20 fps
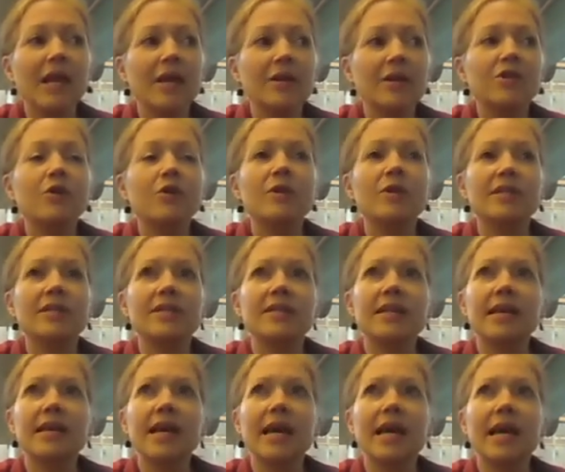So
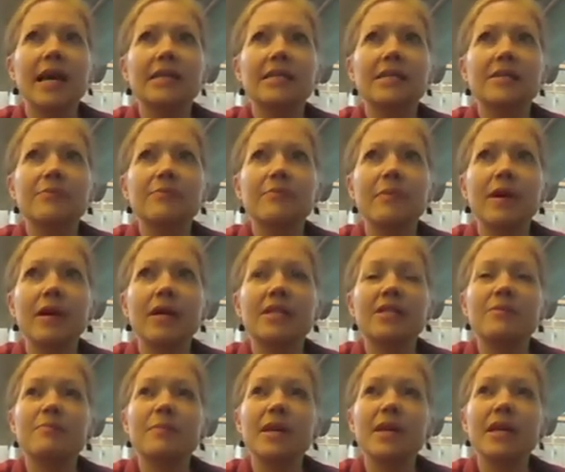
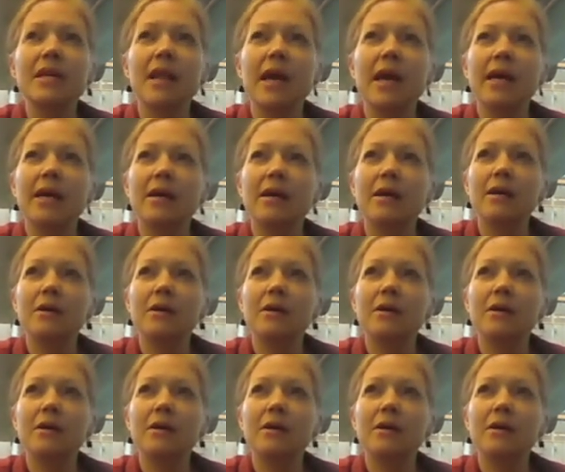it's me like